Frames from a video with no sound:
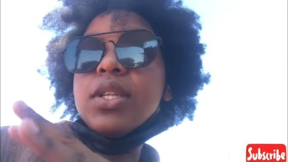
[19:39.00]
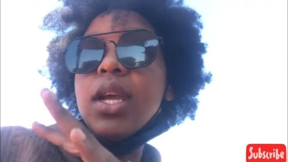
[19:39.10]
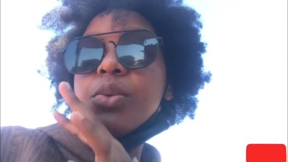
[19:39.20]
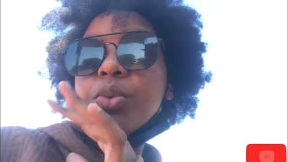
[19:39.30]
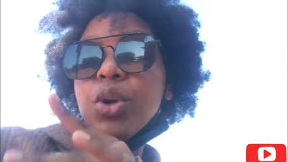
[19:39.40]

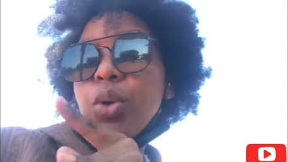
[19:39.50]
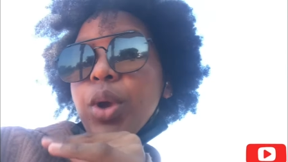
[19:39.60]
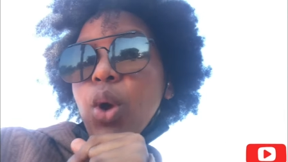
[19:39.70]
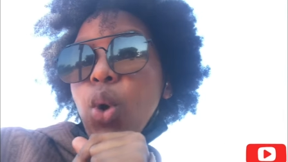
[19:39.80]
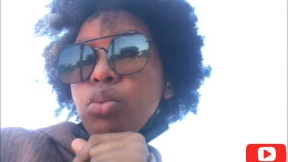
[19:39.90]
that, we're
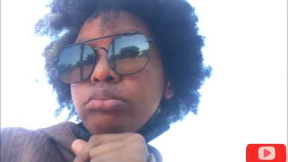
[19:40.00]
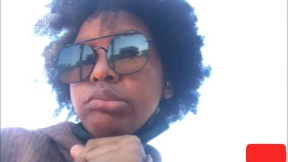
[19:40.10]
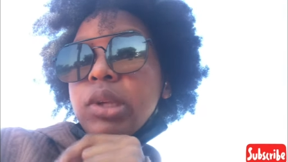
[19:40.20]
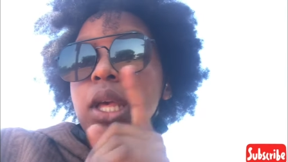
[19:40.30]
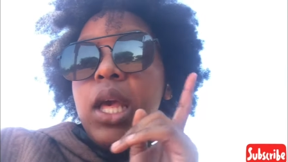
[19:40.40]
going home.
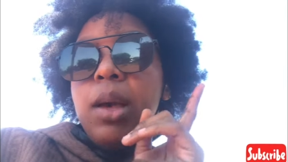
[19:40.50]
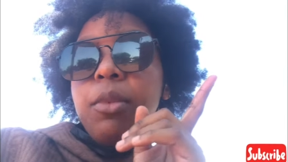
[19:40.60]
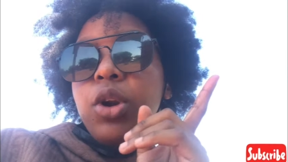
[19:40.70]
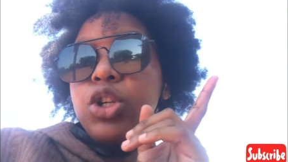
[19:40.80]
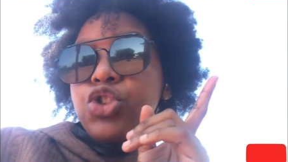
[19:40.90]
I'm
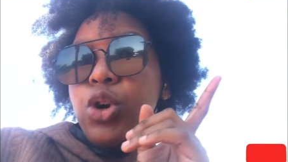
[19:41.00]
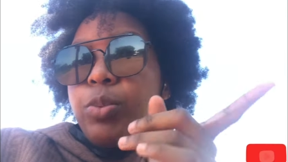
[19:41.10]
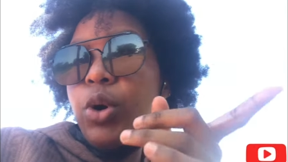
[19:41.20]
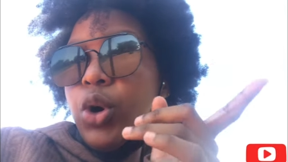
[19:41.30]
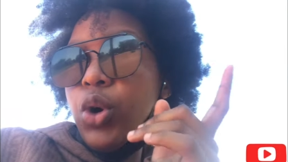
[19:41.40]
gonna
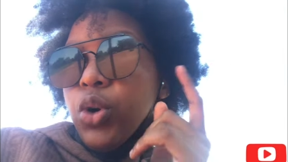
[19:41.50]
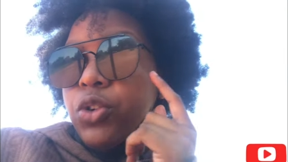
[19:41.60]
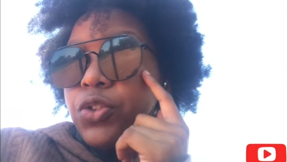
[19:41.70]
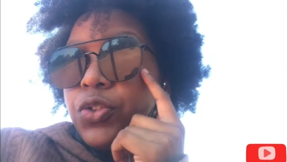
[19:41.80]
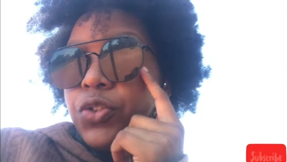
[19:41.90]
drop her
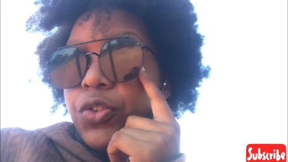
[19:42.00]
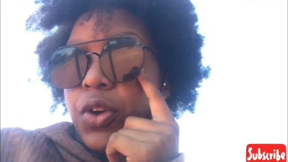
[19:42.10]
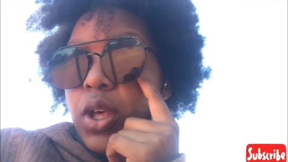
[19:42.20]
off